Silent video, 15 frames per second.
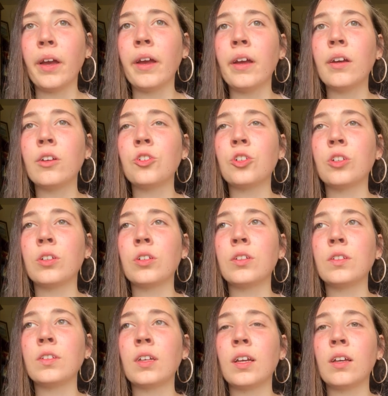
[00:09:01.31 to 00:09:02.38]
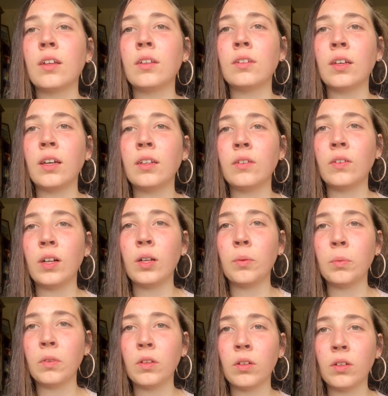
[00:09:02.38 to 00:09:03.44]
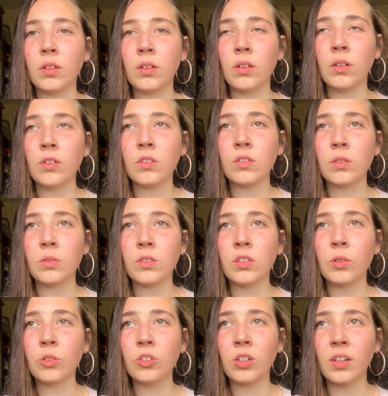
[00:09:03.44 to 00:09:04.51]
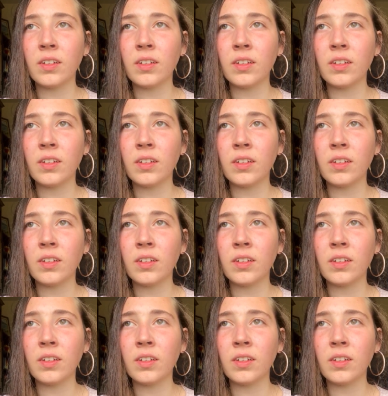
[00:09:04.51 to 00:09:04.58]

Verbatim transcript: anxious and I developed also social